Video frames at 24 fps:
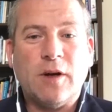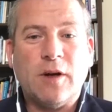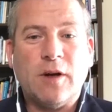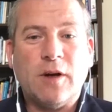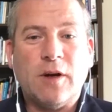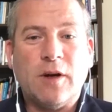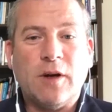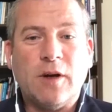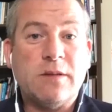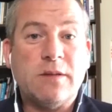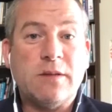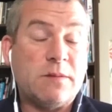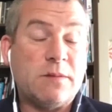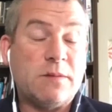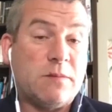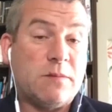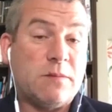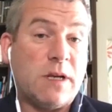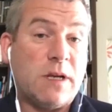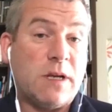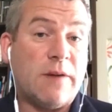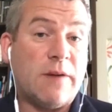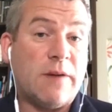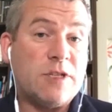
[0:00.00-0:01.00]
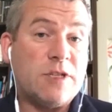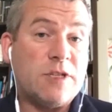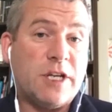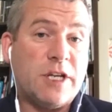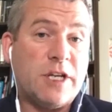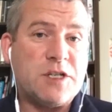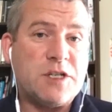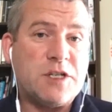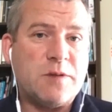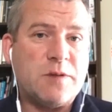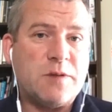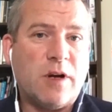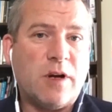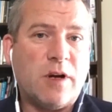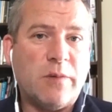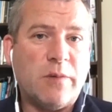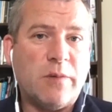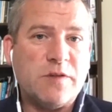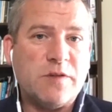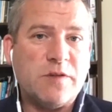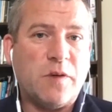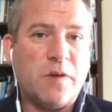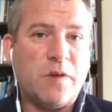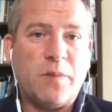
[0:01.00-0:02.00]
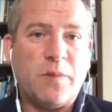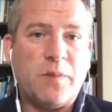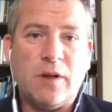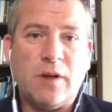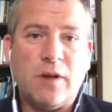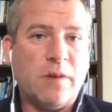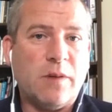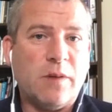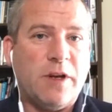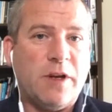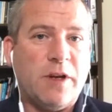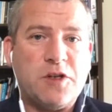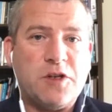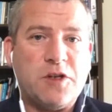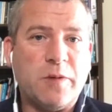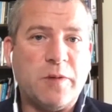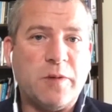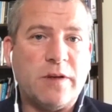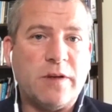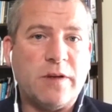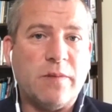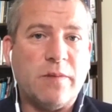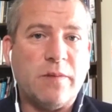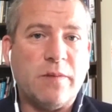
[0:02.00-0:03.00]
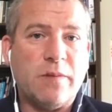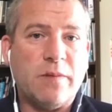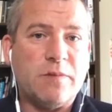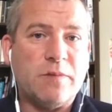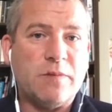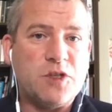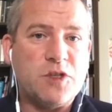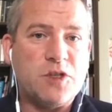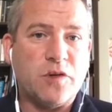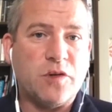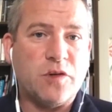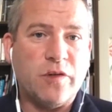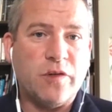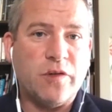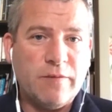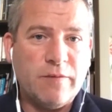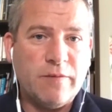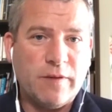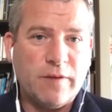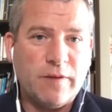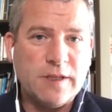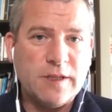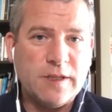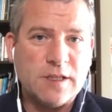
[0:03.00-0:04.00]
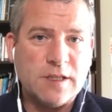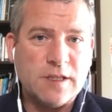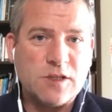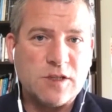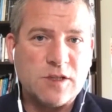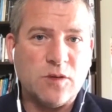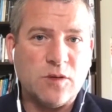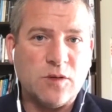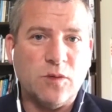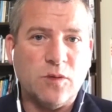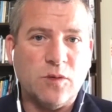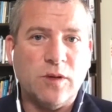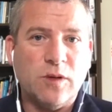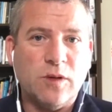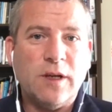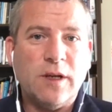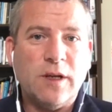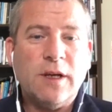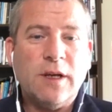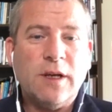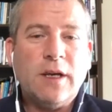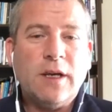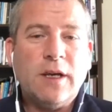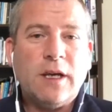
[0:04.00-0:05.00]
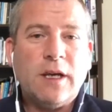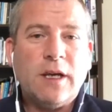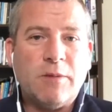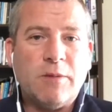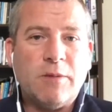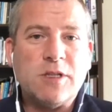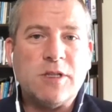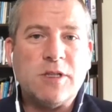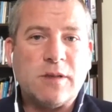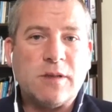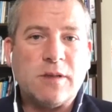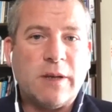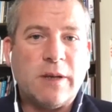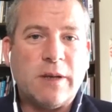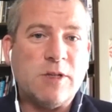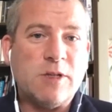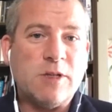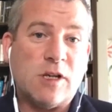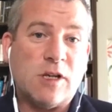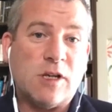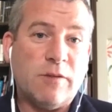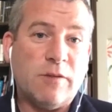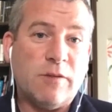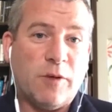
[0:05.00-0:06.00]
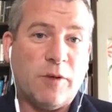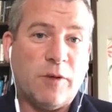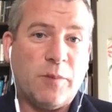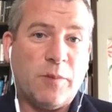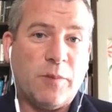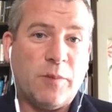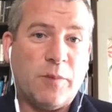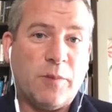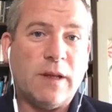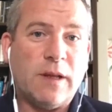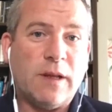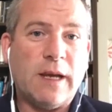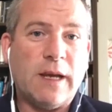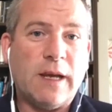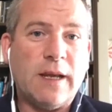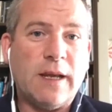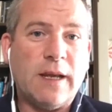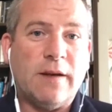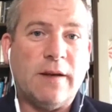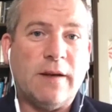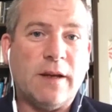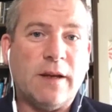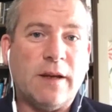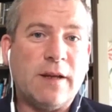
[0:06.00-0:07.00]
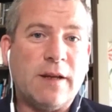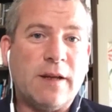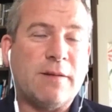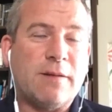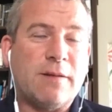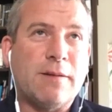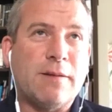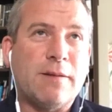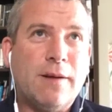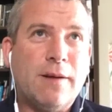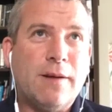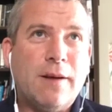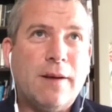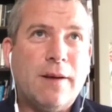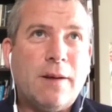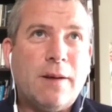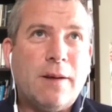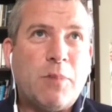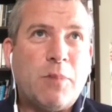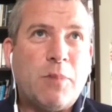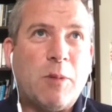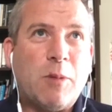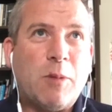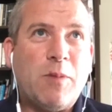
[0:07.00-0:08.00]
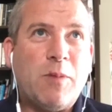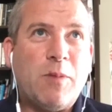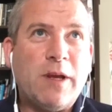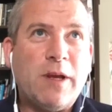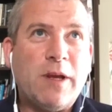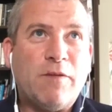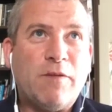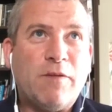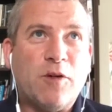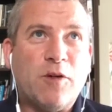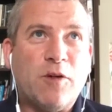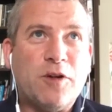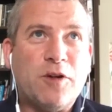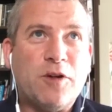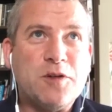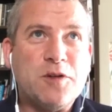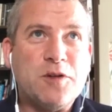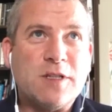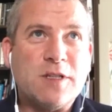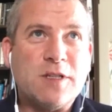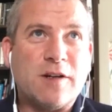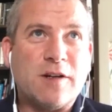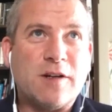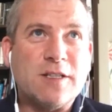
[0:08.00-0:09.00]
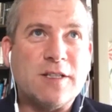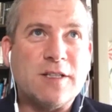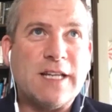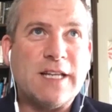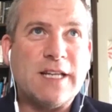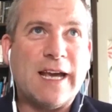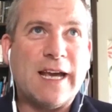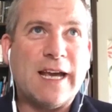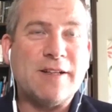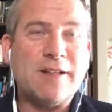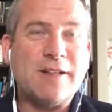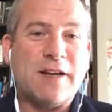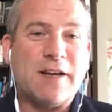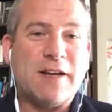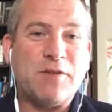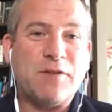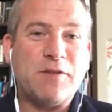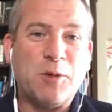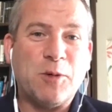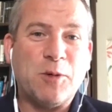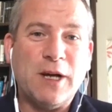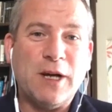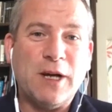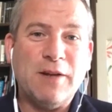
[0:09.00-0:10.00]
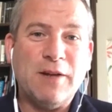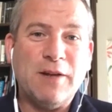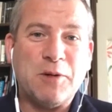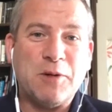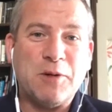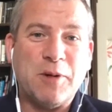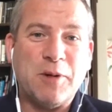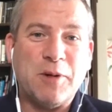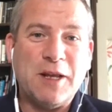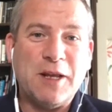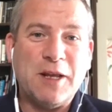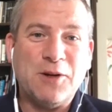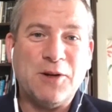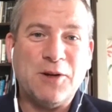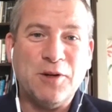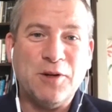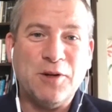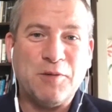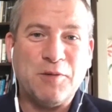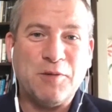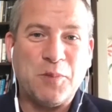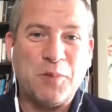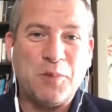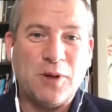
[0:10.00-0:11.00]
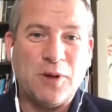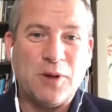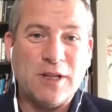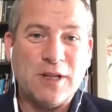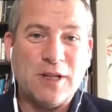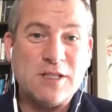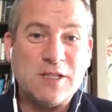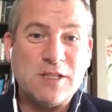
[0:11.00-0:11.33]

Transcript: The conversations were always football. The minute you went to junior infants in school, it was all football, and it probably afforded you a certain status after a while if you were any good at football.